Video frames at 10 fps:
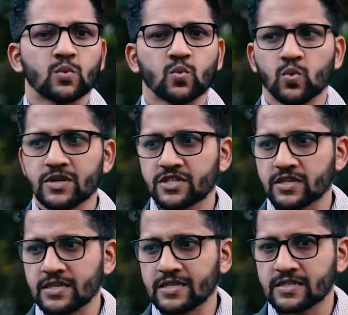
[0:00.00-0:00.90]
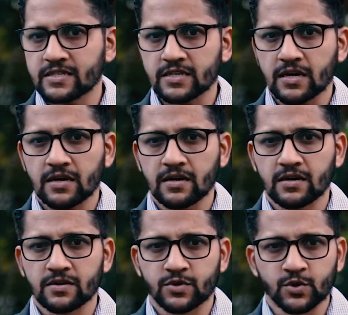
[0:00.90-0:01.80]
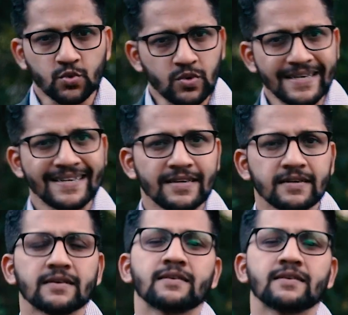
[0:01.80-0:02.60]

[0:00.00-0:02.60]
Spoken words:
which is ruling